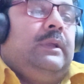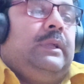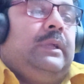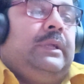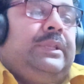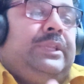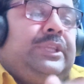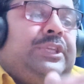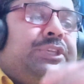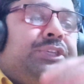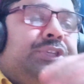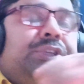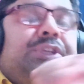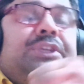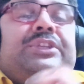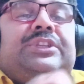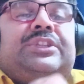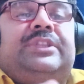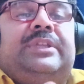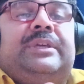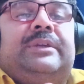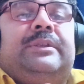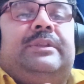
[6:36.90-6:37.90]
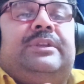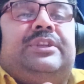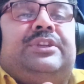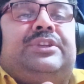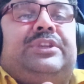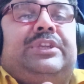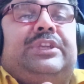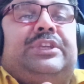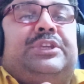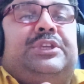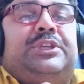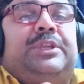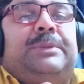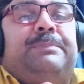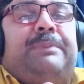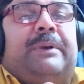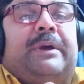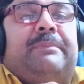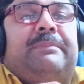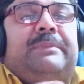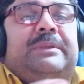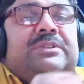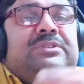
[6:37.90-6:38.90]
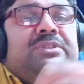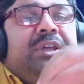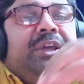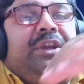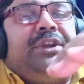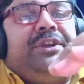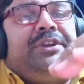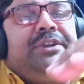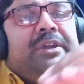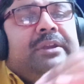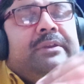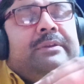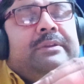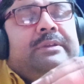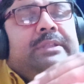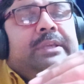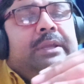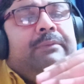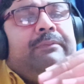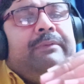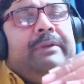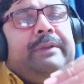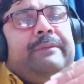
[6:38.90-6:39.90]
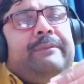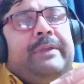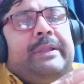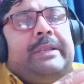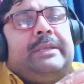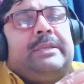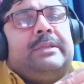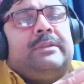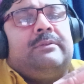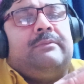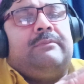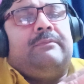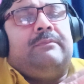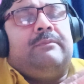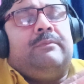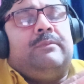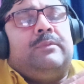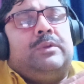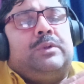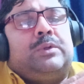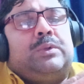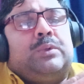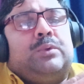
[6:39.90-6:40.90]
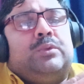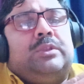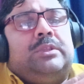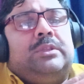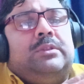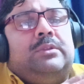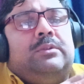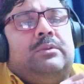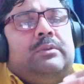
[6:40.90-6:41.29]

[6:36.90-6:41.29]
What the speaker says: retreat deeper, means they went to